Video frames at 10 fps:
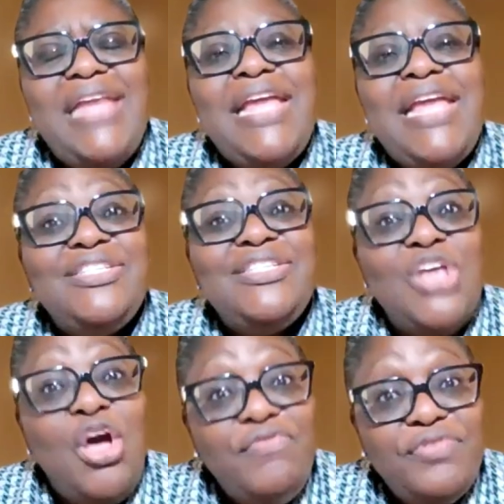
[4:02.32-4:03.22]
And I
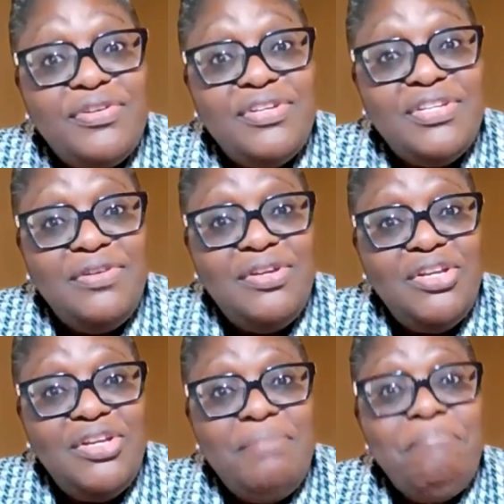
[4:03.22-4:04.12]
discovered
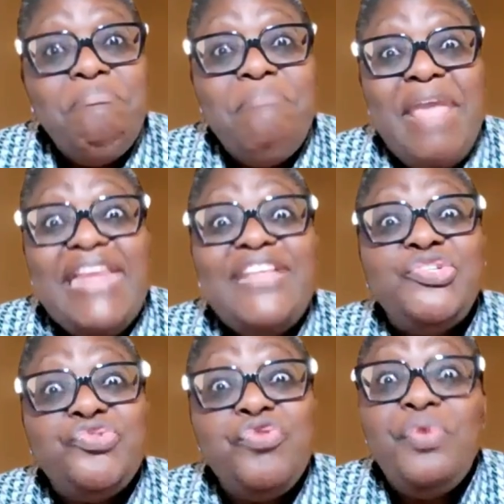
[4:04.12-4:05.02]
many
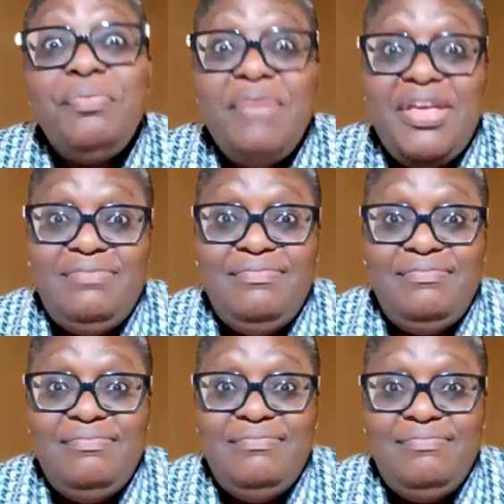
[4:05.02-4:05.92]
strong women
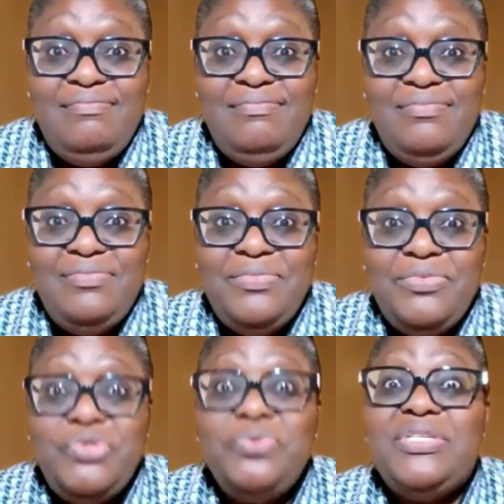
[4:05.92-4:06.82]

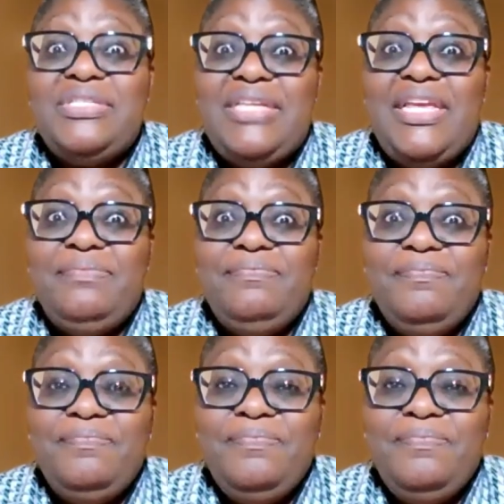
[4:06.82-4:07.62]
do the same.